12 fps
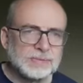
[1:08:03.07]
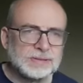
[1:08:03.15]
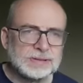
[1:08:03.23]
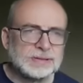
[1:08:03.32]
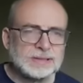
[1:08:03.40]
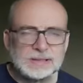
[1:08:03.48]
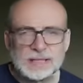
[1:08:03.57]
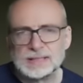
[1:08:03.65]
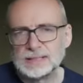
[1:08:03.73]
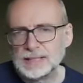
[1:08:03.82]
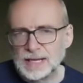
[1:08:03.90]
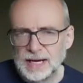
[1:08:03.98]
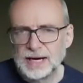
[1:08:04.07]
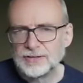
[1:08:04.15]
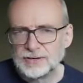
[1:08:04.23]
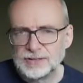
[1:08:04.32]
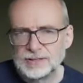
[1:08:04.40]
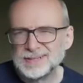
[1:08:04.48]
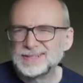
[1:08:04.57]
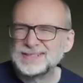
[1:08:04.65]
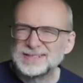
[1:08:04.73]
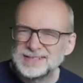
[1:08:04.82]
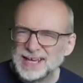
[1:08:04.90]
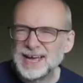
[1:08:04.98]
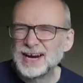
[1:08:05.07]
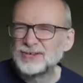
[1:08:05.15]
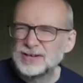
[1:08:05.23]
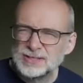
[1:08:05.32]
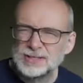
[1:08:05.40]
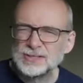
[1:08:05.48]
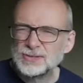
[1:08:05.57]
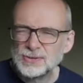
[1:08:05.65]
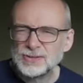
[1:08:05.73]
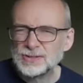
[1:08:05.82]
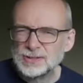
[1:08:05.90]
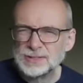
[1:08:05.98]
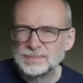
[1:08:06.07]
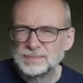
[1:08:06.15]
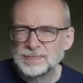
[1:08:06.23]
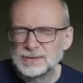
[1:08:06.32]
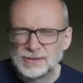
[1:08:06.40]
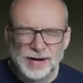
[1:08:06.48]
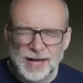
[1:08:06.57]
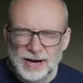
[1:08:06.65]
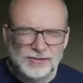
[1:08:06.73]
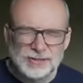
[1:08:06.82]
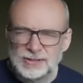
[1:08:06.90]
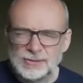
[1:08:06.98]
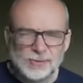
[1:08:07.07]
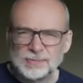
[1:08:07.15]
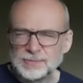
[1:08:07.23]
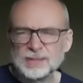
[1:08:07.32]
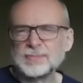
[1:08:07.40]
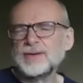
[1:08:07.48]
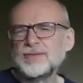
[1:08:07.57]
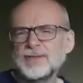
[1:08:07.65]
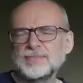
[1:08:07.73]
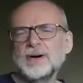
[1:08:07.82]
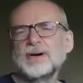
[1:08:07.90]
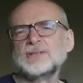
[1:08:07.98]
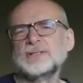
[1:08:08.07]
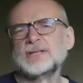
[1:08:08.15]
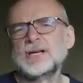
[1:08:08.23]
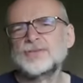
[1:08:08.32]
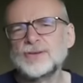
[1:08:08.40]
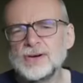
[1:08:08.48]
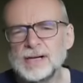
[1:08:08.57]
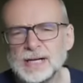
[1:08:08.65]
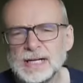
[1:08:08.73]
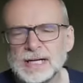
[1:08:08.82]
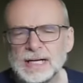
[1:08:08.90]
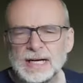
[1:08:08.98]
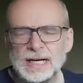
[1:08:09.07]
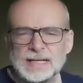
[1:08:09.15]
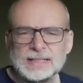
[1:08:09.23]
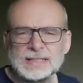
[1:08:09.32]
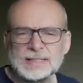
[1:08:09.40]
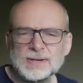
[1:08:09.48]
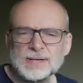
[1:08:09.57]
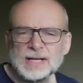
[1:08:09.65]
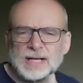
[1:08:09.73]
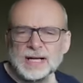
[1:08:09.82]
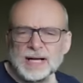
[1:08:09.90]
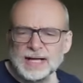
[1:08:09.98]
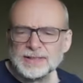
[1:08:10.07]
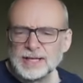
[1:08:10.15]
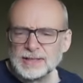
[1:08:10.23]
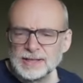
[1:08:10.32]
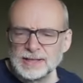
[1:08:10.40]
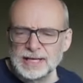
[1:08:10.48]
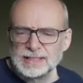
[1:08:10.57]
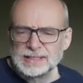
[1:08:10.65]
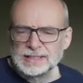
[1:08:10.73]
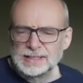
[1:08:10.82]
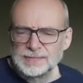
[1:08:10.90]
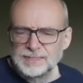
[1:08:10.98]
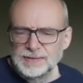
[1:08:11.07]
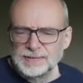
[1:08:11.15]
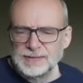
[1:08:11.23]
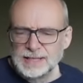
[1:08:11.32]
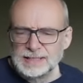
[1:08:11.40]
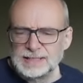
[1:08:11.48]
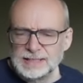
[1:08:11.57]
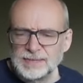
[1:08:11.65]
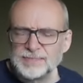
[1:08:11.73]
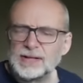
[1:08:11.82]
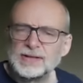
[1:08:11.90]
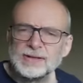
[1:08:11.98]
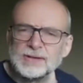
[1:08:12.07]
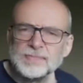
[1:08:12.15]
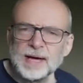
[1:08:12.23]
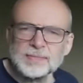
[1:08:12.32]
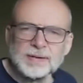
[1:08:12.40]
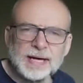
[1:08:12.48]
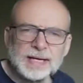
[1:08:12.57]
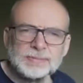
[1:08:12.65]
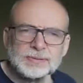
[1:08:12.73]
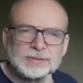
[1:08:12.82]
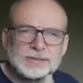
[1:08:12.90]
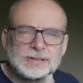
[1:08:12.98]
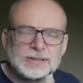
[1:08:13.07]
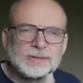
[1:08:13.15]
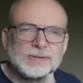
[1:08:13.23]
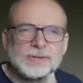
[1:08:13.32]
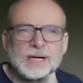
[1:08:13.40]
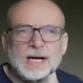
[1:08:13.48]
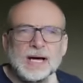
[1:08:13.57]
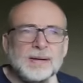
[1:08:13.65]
I was discussing Aries, because you see Aries and Scorpio both have Mars as their ruler. And so I think that that's something that you may be able to do.